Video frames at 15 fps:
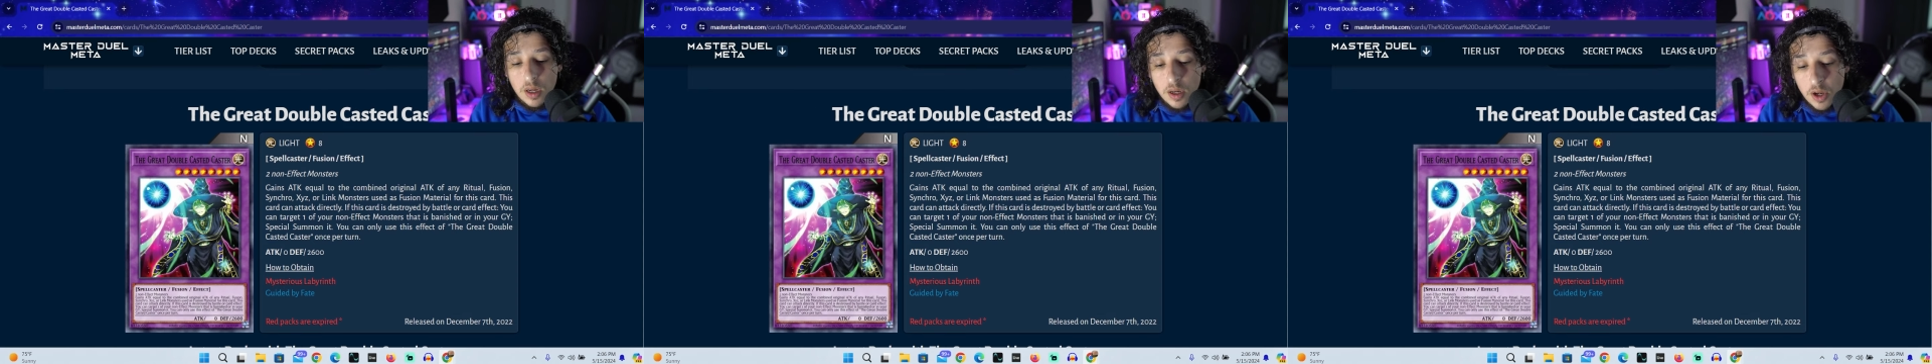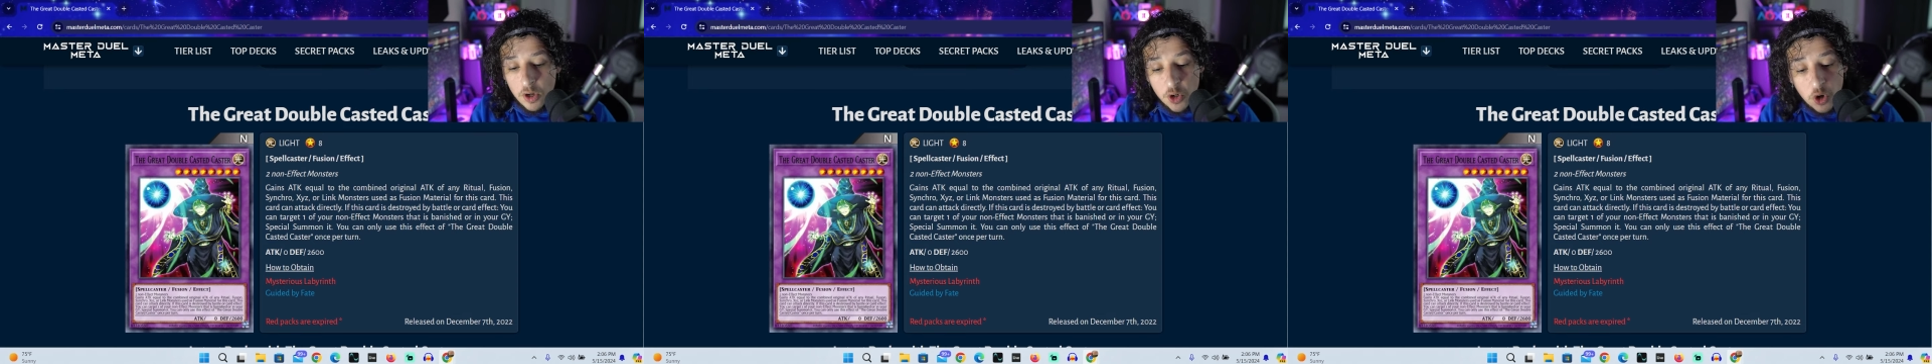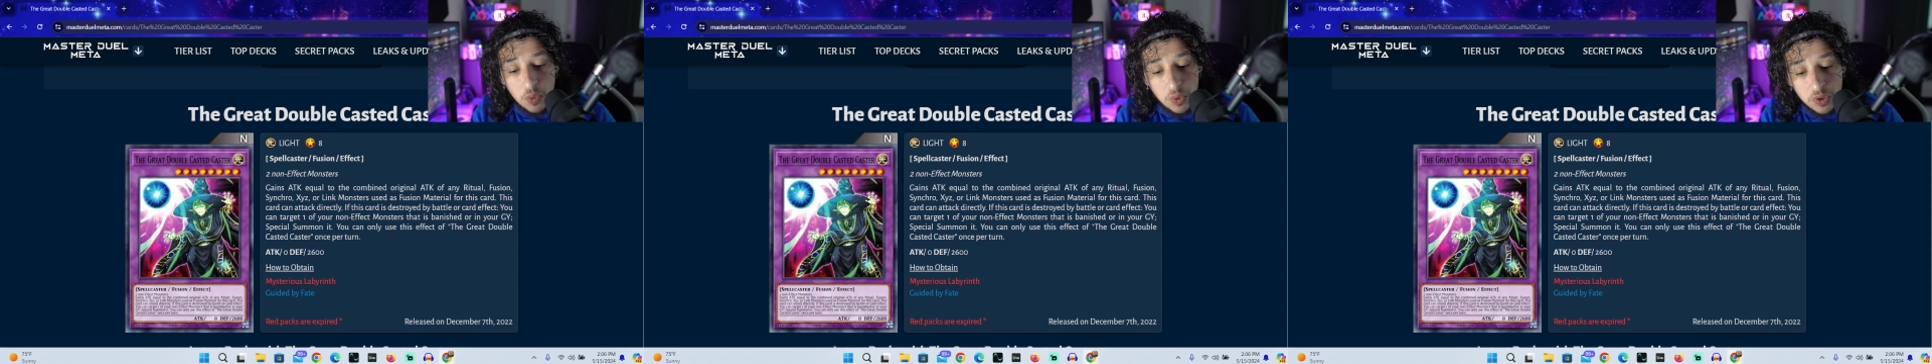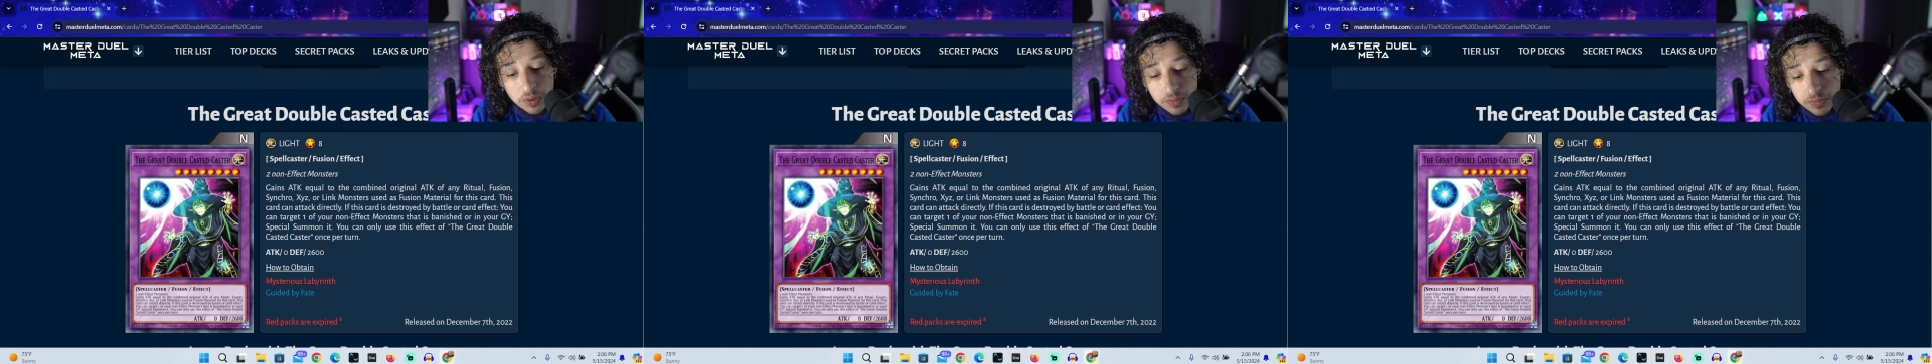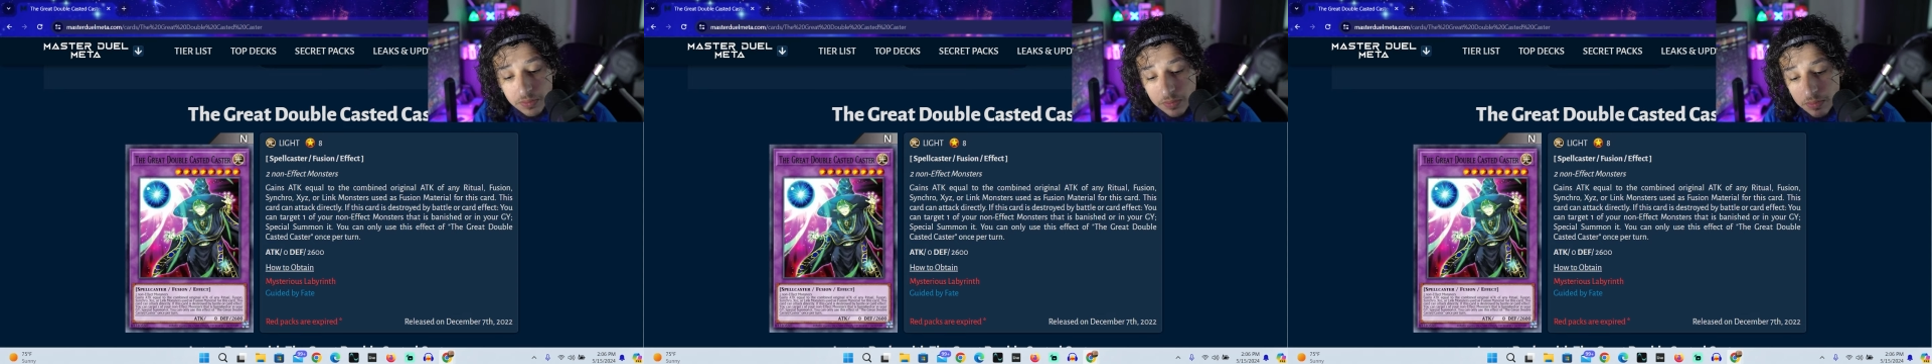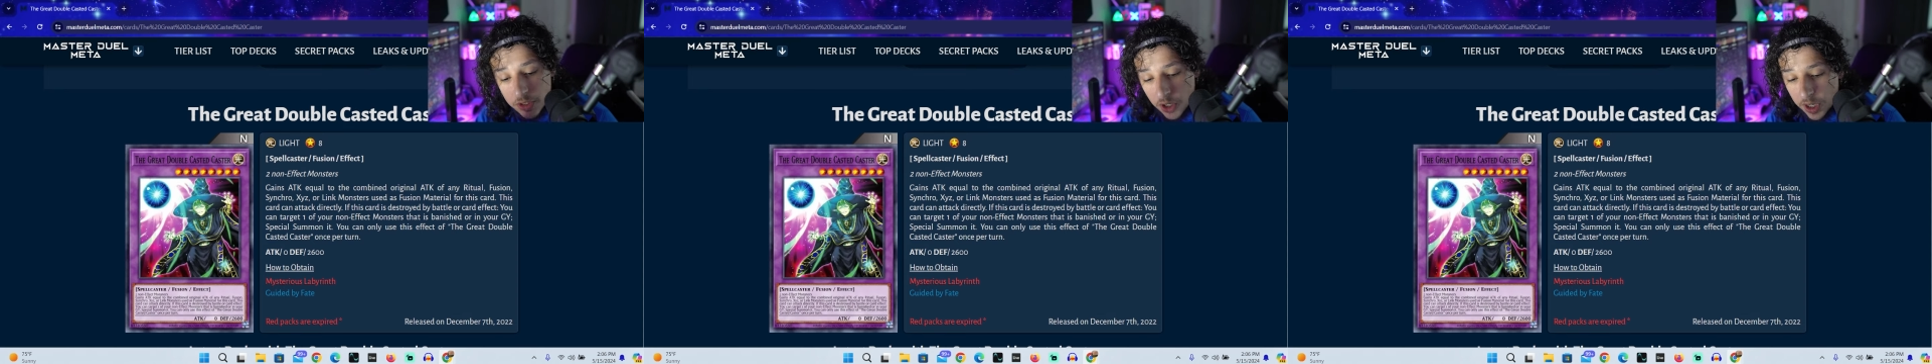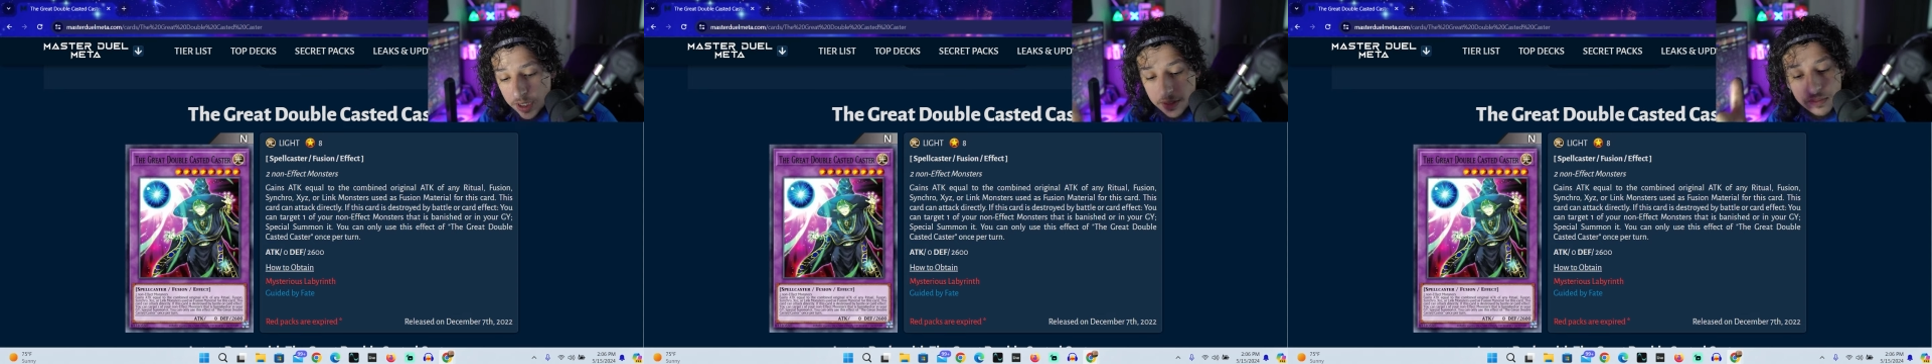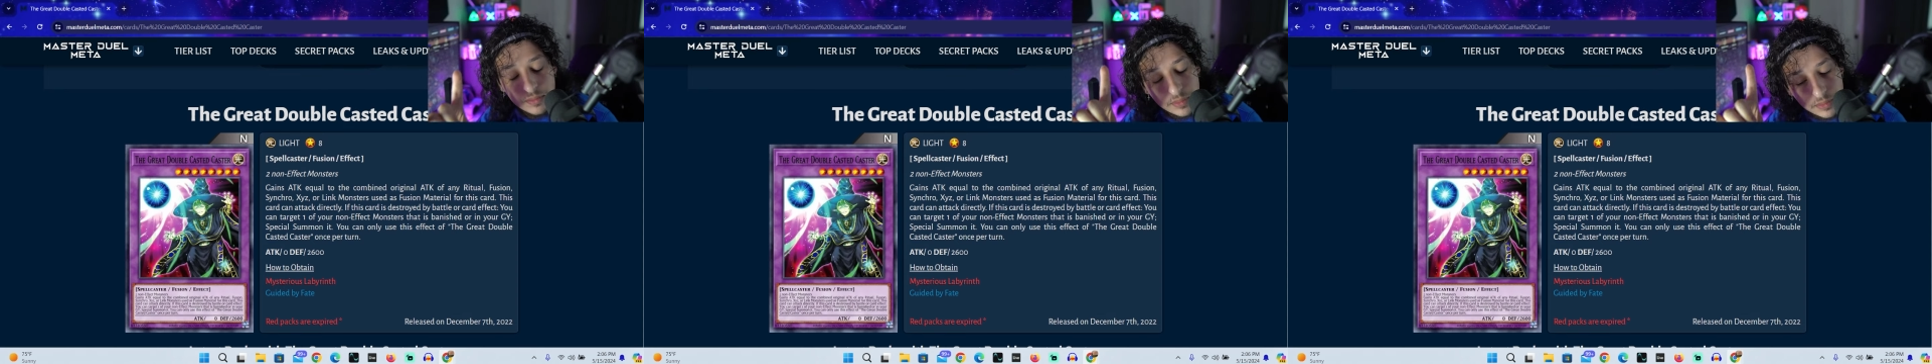A normal, sorry,
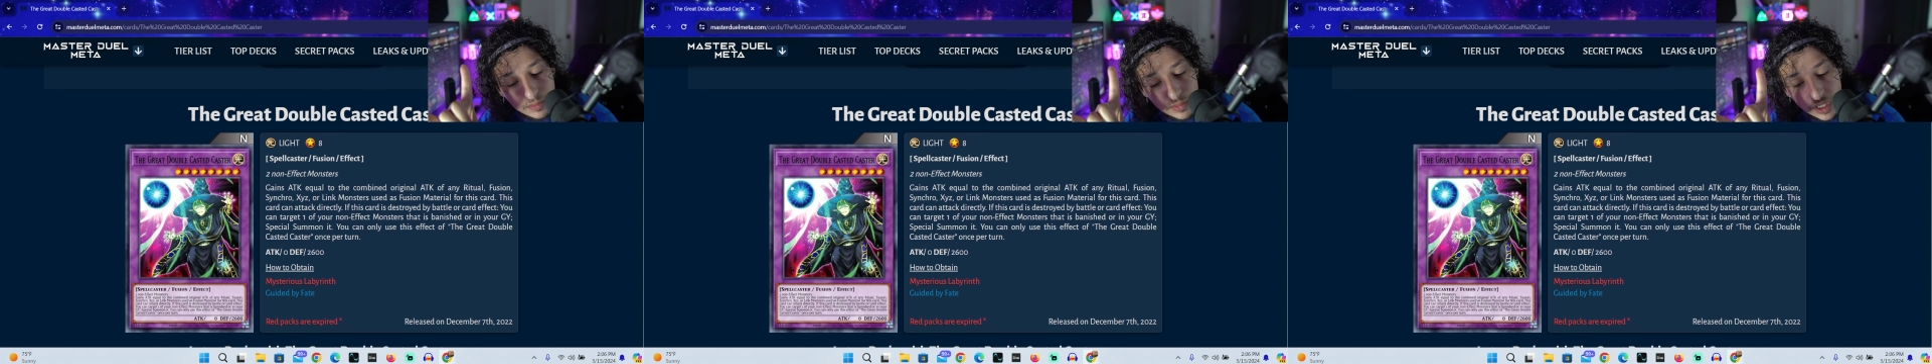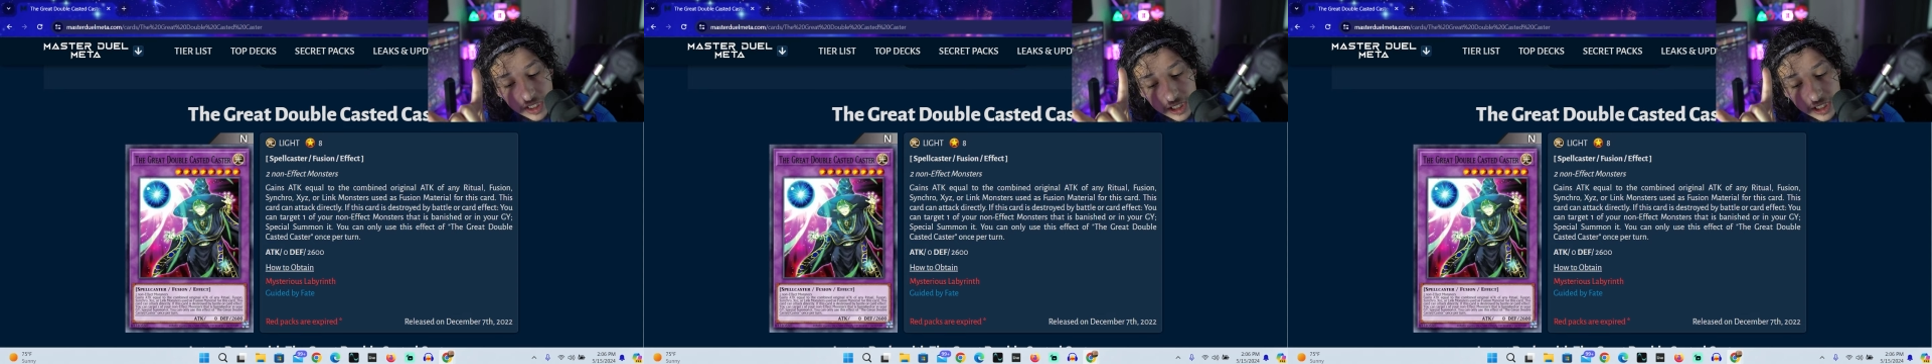a